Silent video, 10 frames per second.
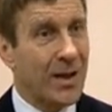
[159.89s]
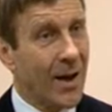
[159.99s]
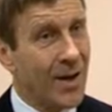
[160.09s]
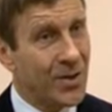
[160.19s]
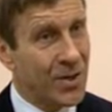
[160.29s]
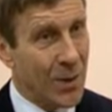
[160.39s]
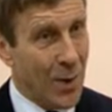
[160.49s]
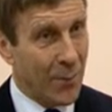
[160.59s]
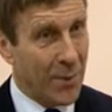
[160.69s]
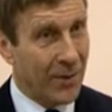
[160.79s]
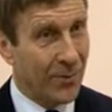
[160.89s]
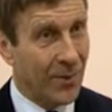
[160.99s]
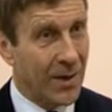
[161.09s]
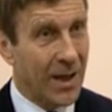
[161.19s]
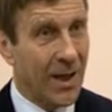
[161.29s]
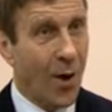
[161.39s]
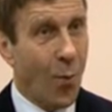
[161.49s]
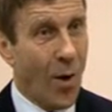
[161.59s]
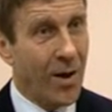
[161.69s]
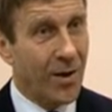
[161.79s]
yeah, I see you have a painful knee,
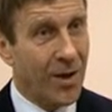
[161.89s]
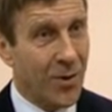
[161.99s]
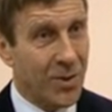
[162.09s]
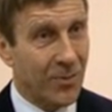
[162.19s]
why not go